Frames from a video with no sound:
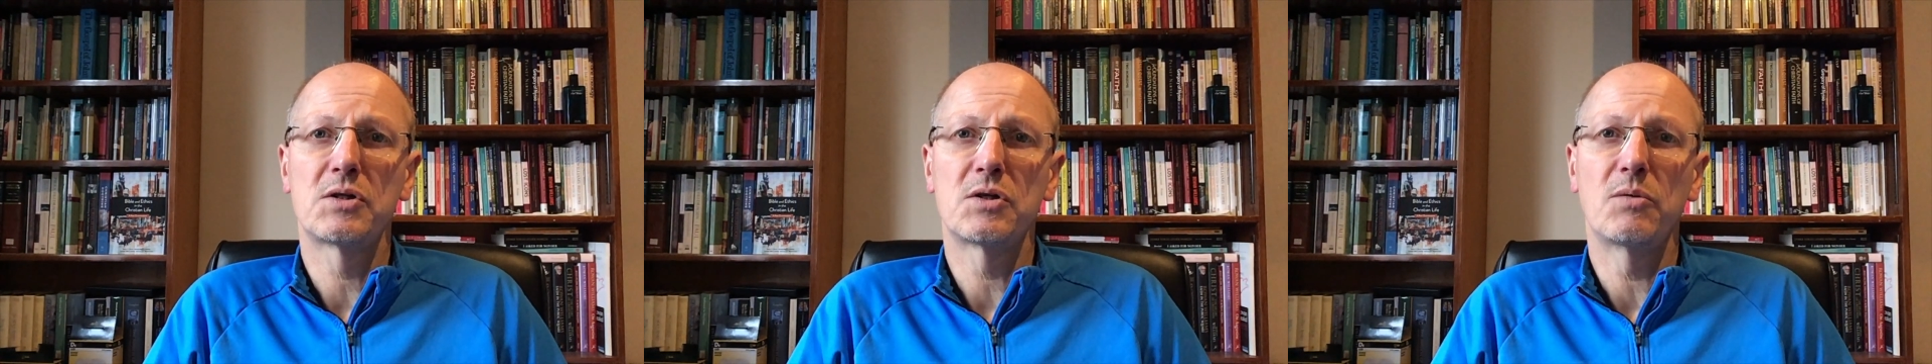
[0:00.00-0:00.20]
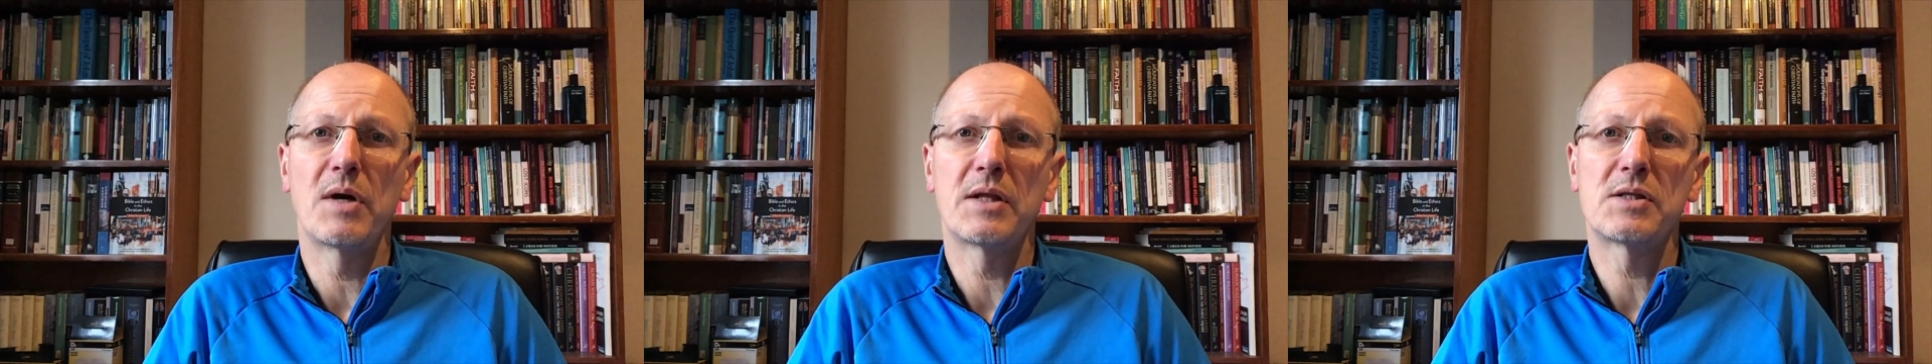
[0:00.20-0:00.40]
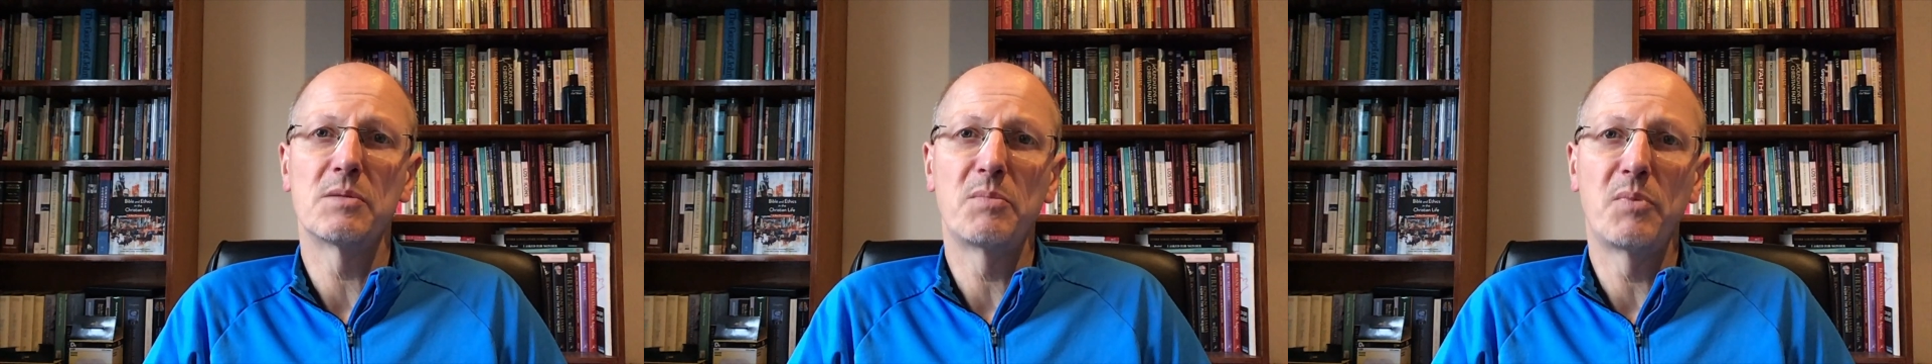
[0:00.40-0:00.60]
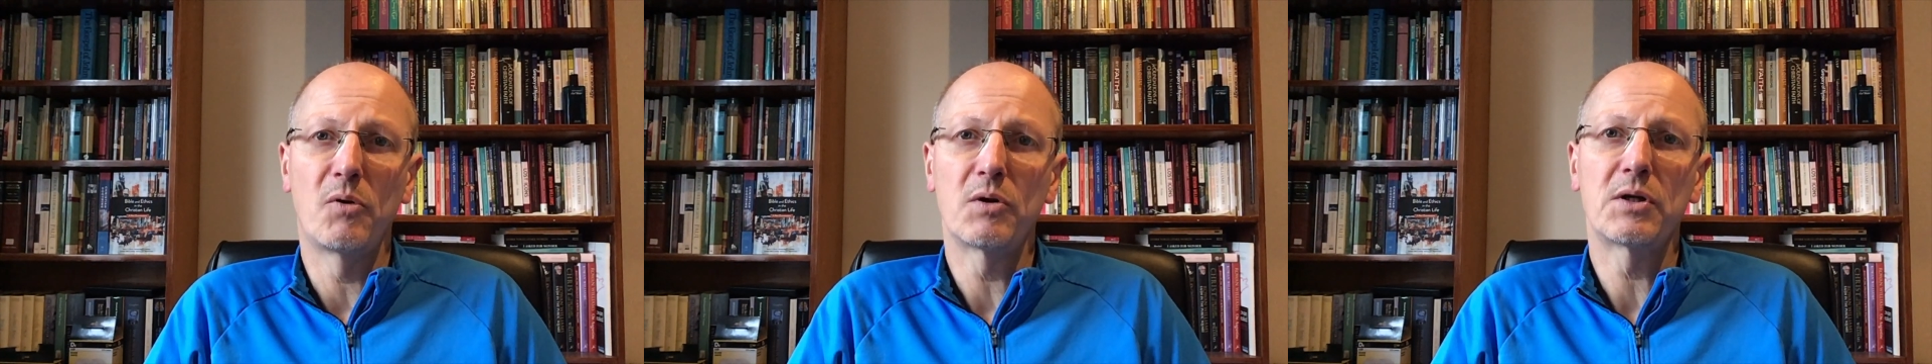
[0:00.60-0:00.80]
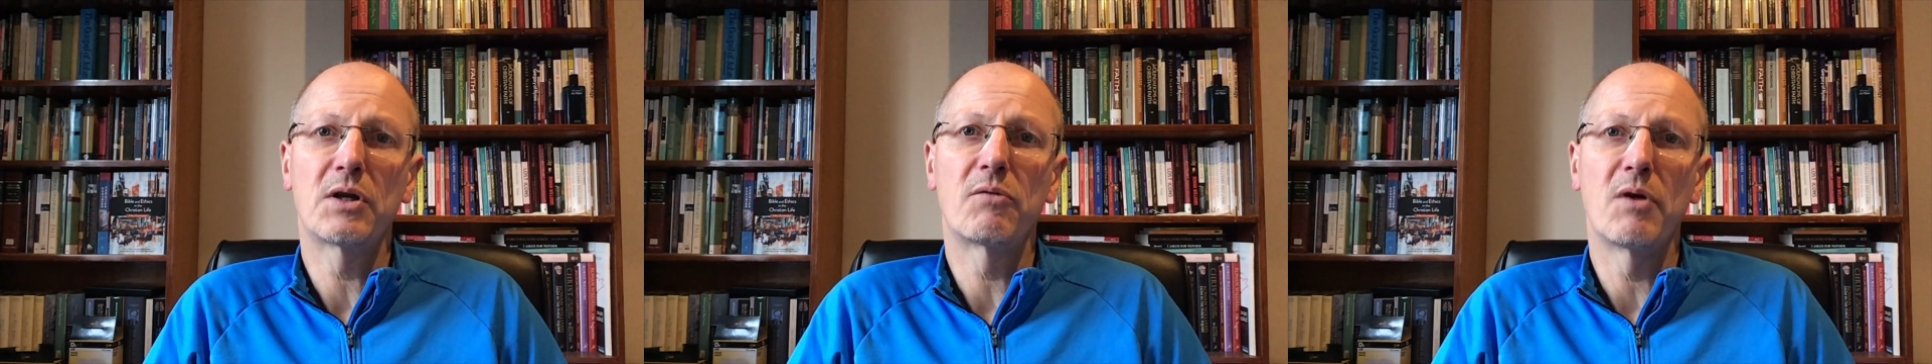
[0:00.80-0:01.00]
So it's
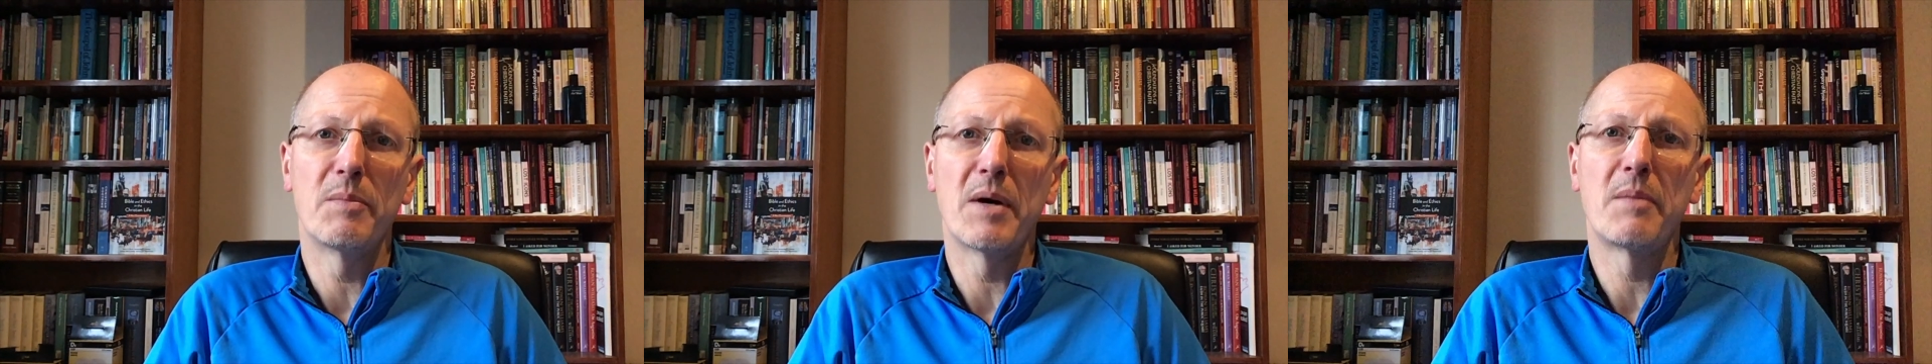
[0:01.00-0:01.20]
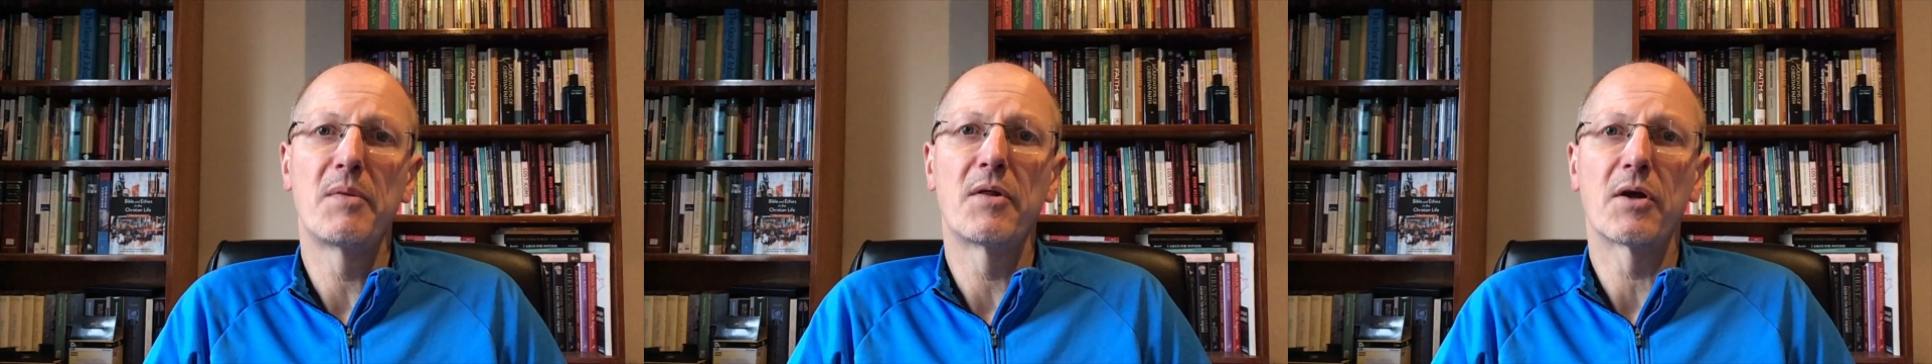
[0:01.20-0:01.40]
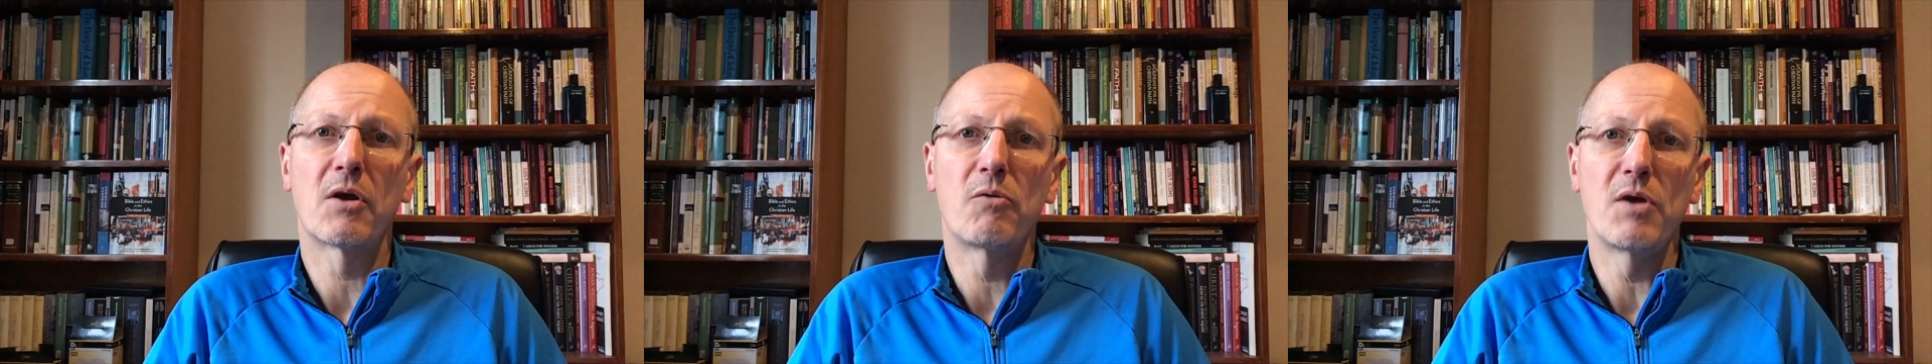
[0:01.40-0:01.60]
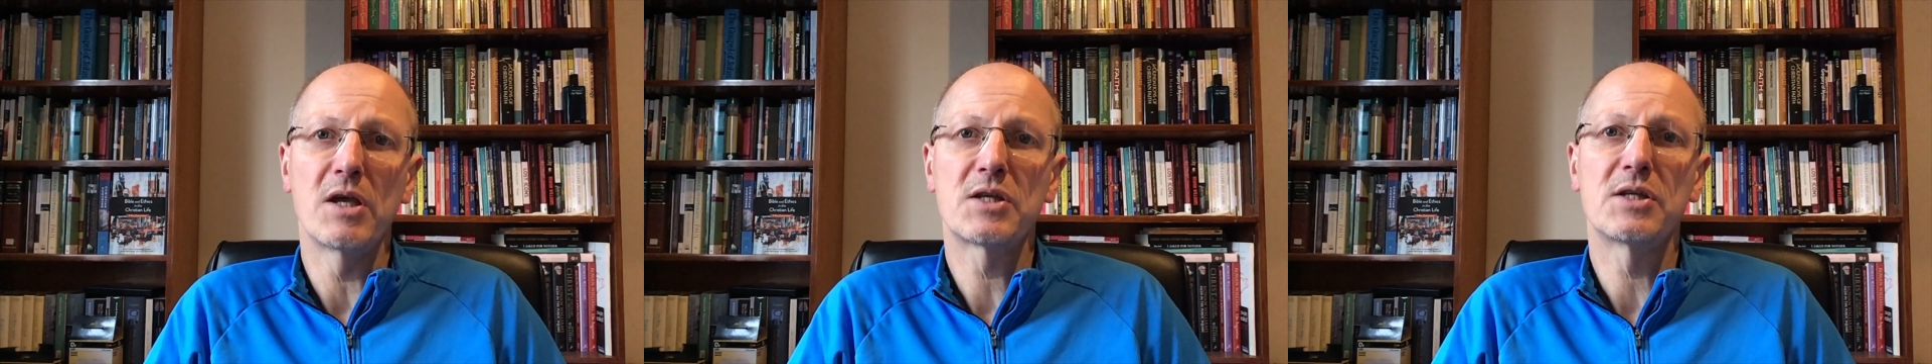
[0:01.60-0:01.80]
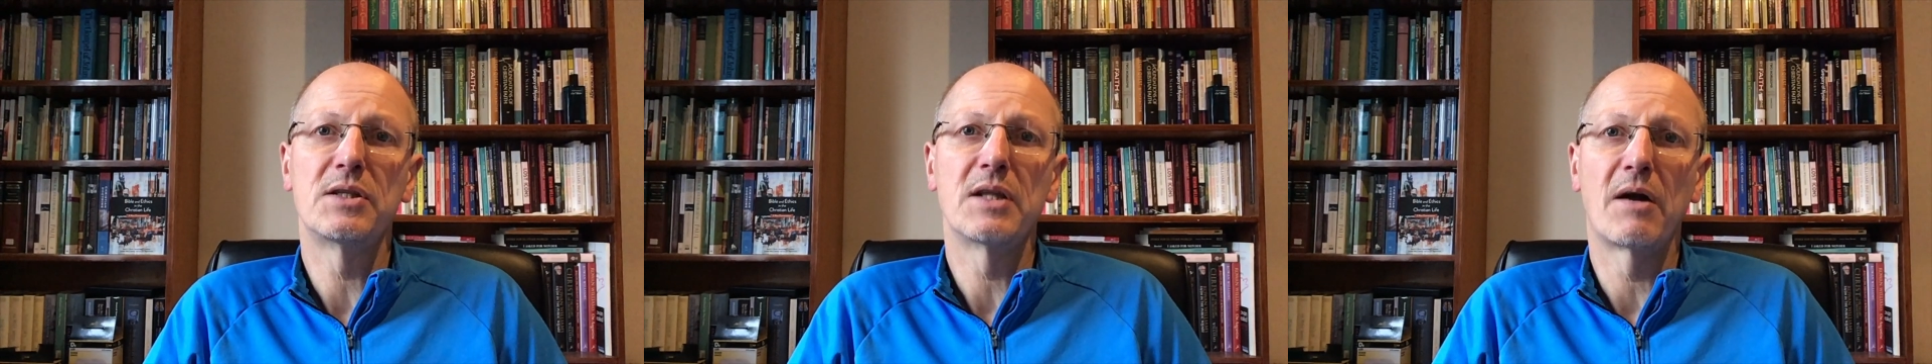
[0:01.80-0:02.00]
important to remember the
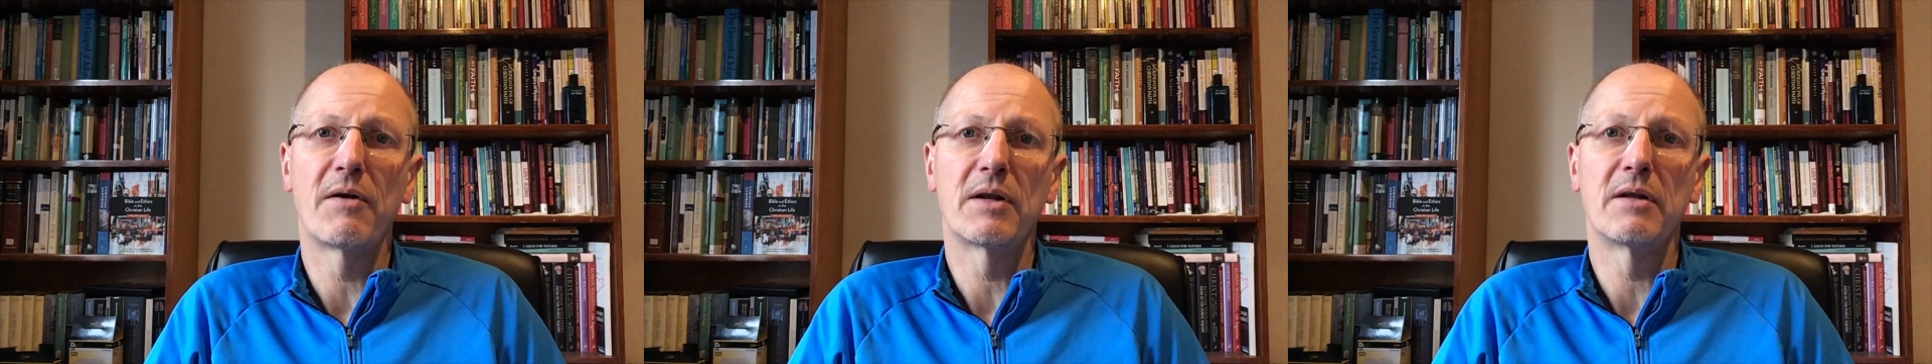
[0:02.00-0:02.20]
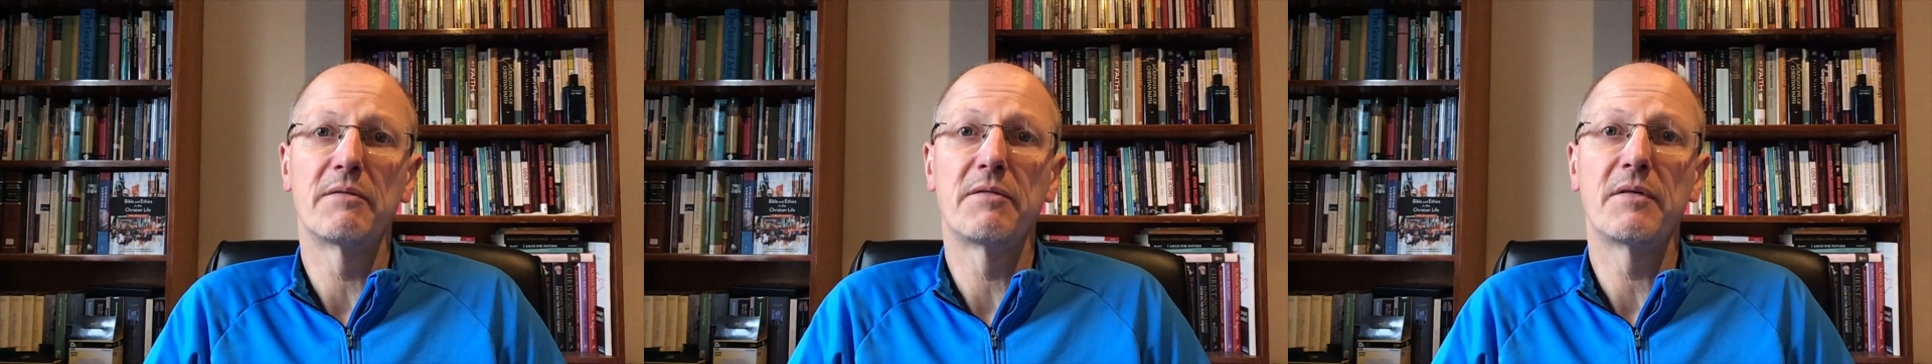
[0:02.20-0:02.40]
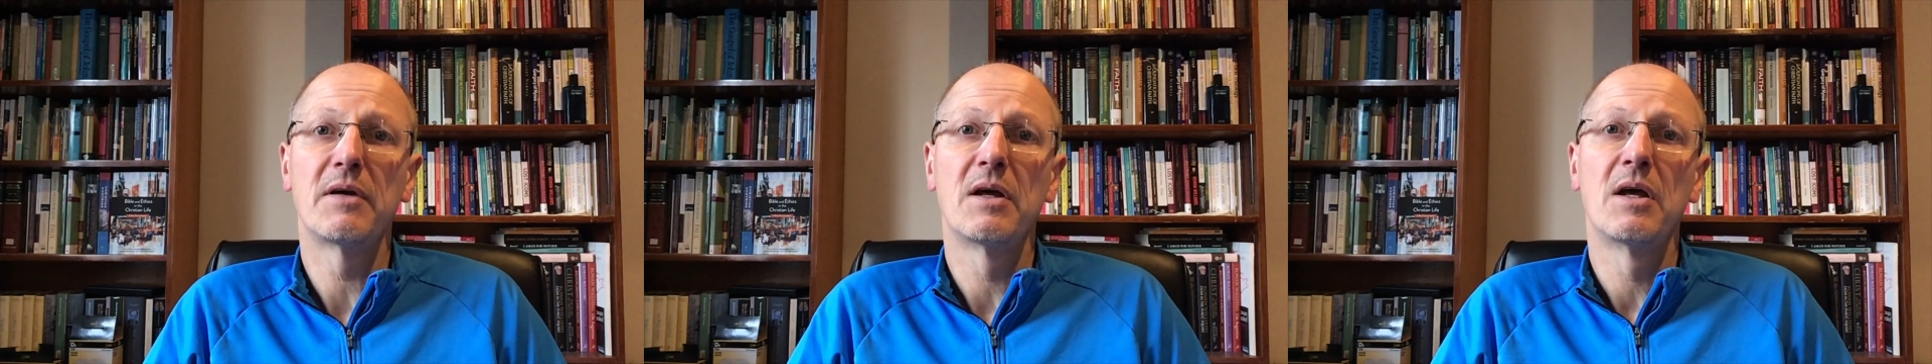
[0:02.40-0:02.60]
creation narrative,